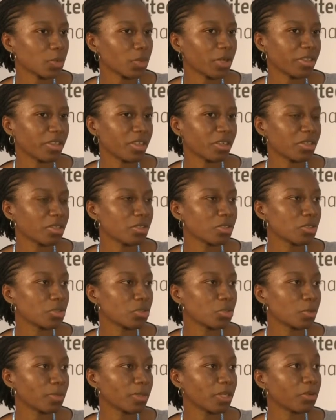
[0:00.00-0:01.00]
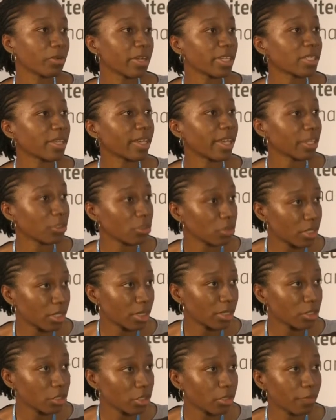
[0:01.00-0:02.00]
where there needs to be greater
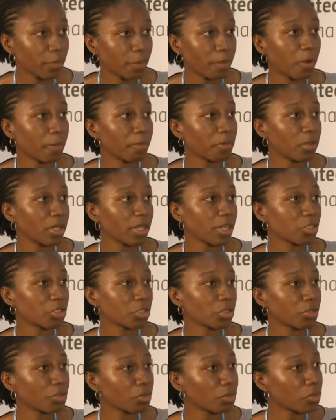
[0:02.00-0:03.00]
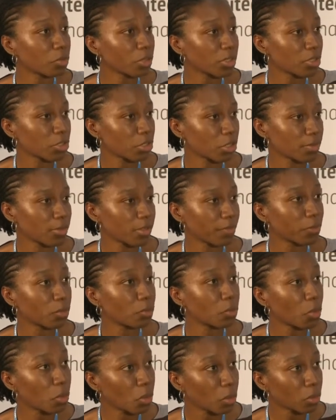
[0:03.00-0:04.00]
education of the population in terms of the
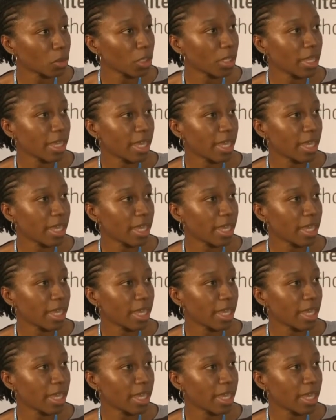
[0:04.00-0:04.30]
role